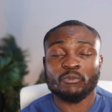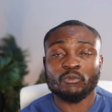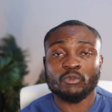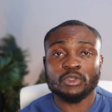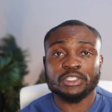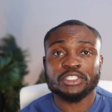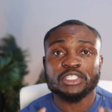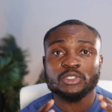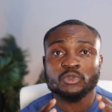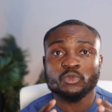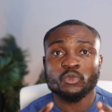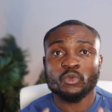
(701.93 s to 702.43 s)

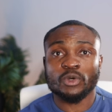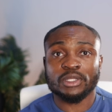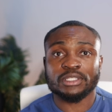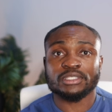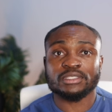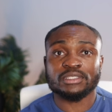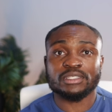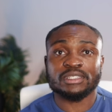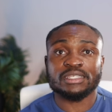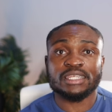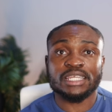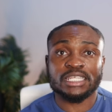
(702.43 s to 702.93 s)
which is
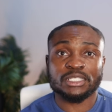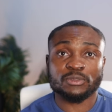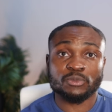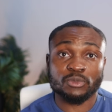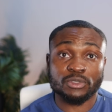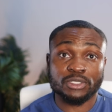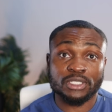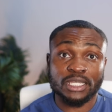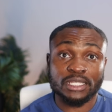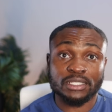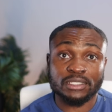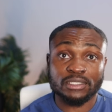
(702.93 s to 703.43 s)
what the Nest
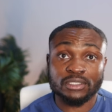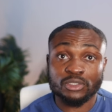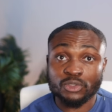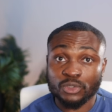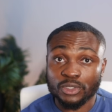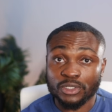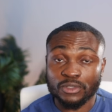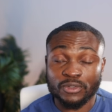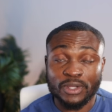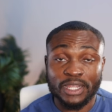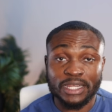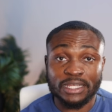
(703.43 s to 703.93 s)
Protect is
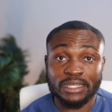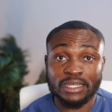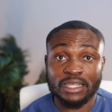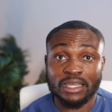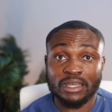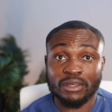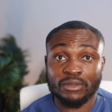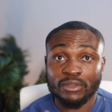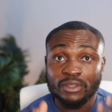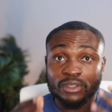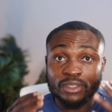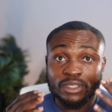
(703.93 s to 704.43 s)
doing right
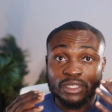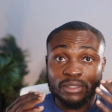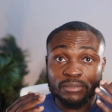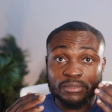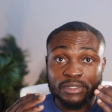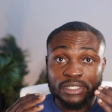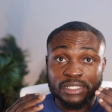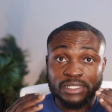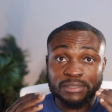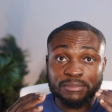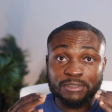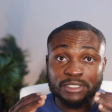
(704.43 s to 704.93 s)
now.
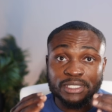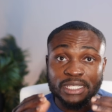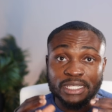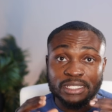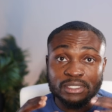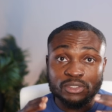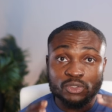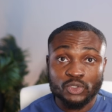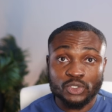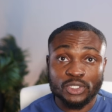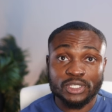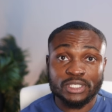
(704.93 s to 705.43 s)
I'm
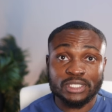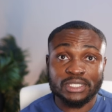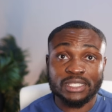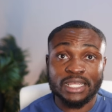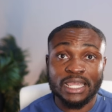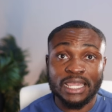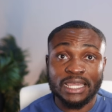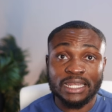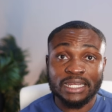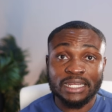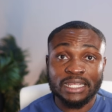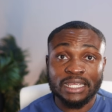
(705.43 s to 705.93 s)
limited to just
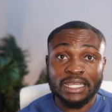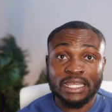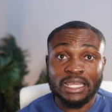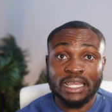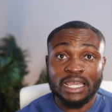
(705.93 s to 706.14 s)
that.